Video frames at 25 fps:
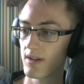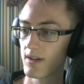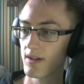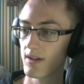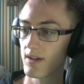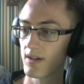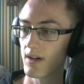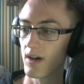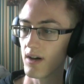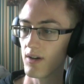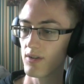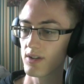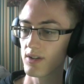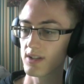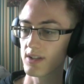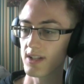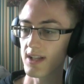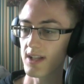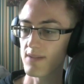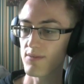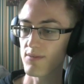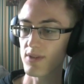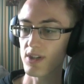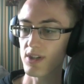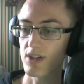Oh, look,
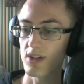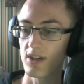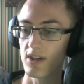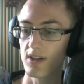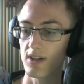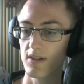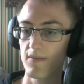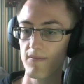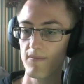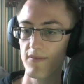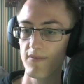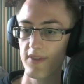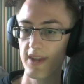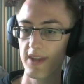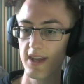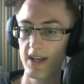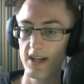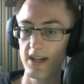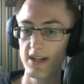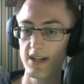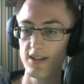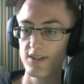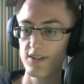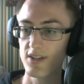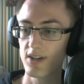that's pretty good.
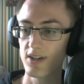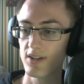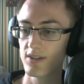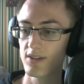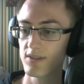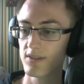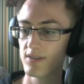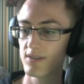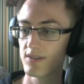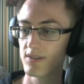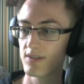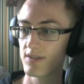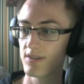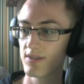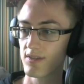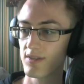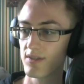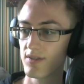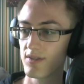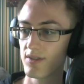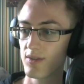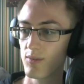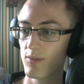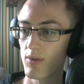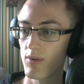So
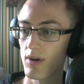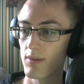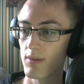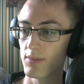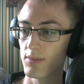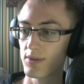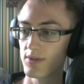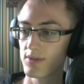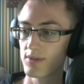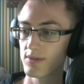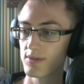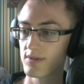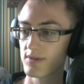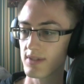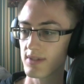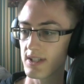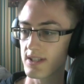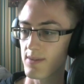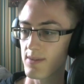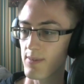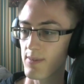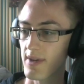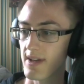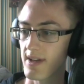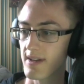the wobble
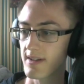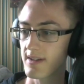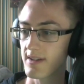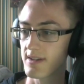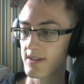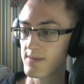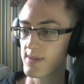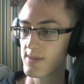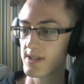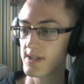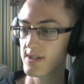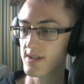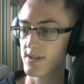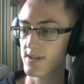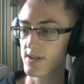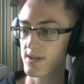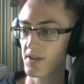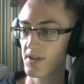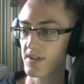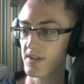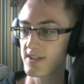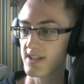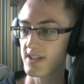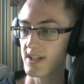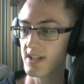it's a bit
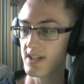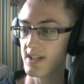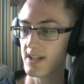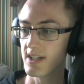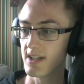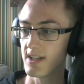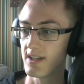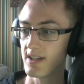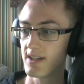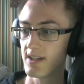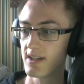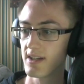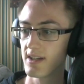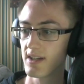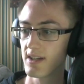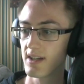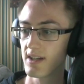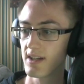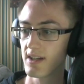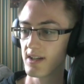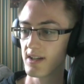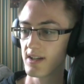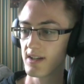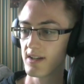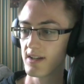distorted here,
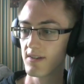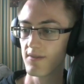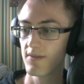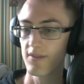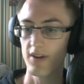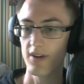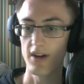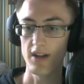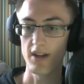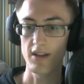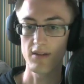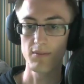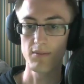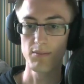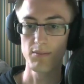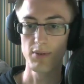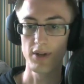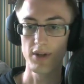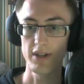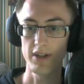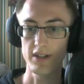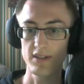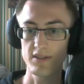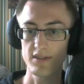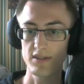right?
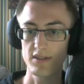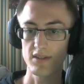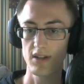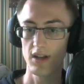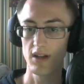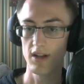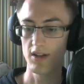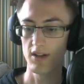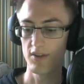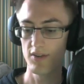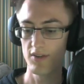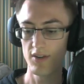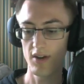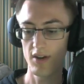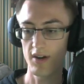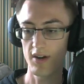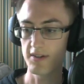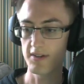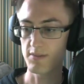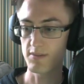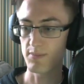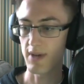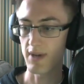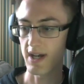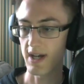But it's not
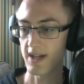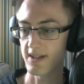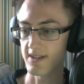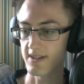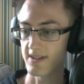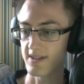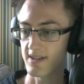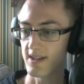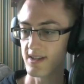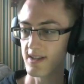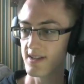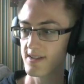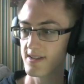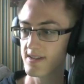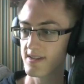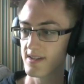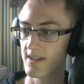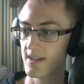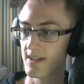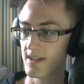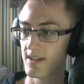as bad as this.